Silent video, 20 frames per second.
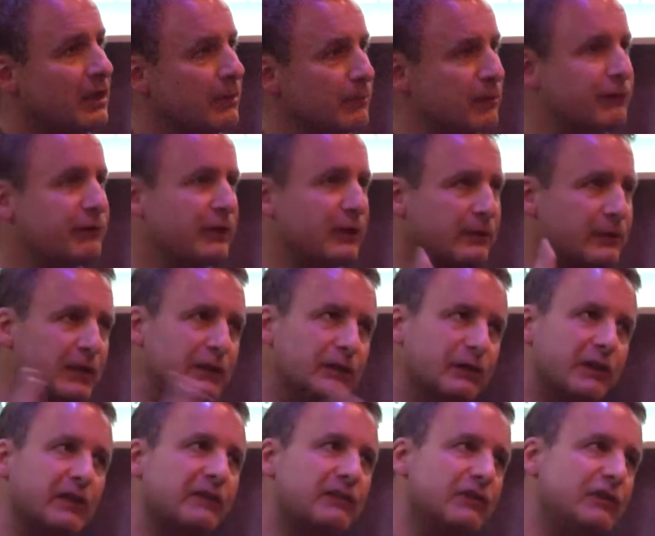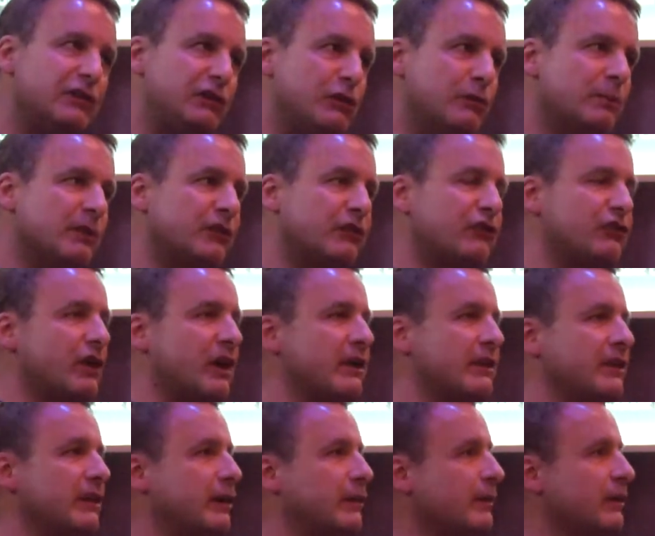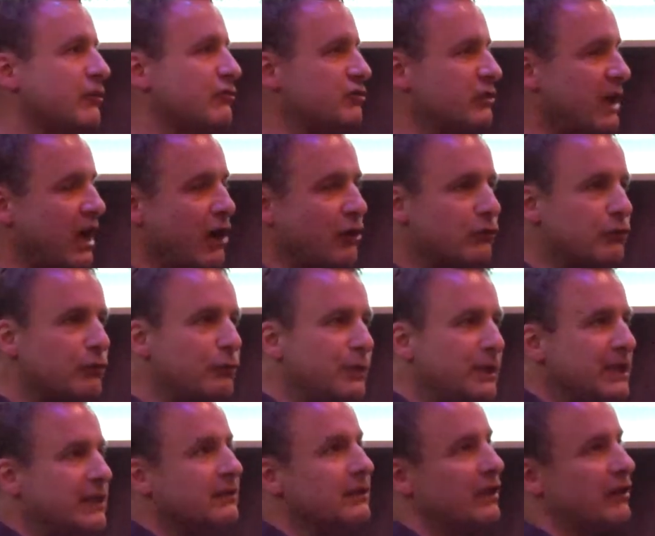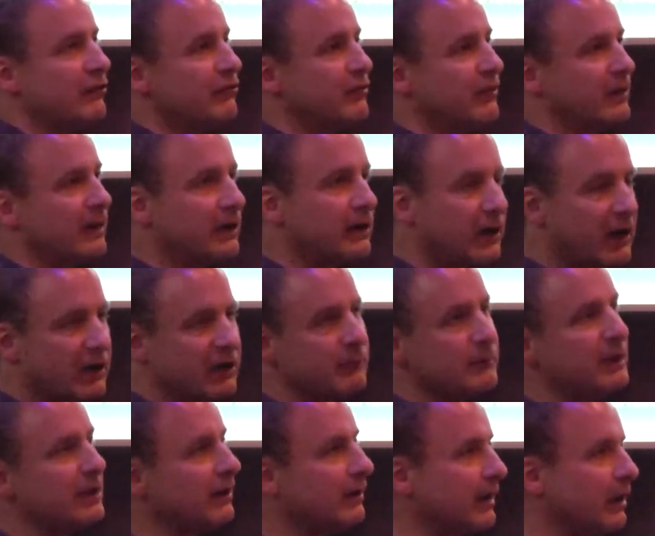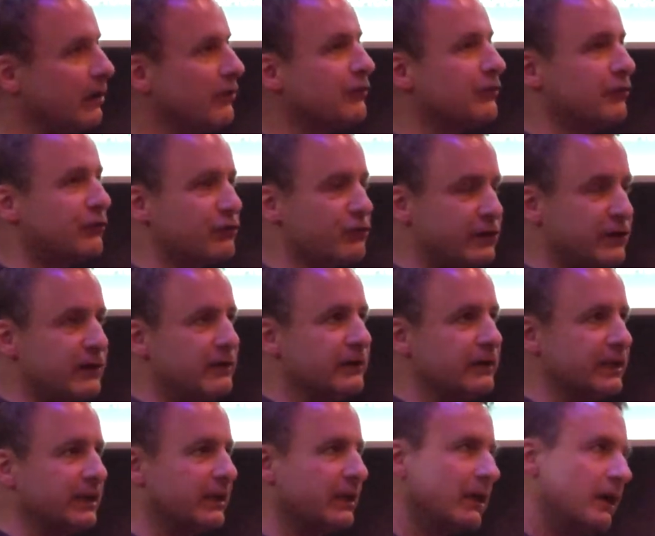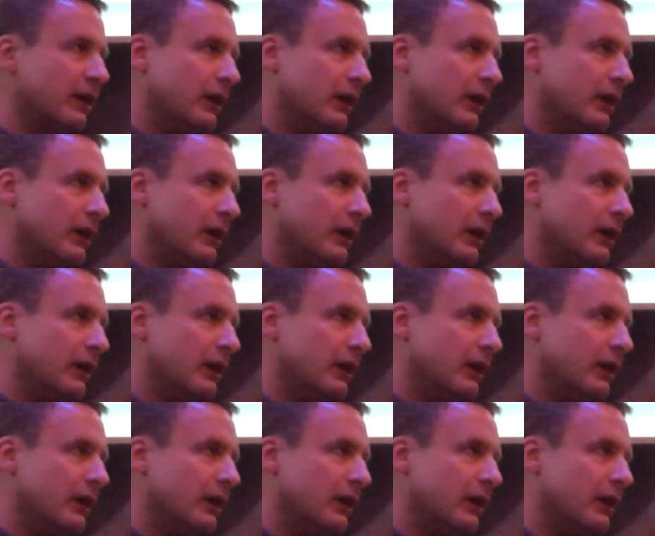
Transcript: But if we only look at the human side of the equation, how do we live, our economy, our health, our security?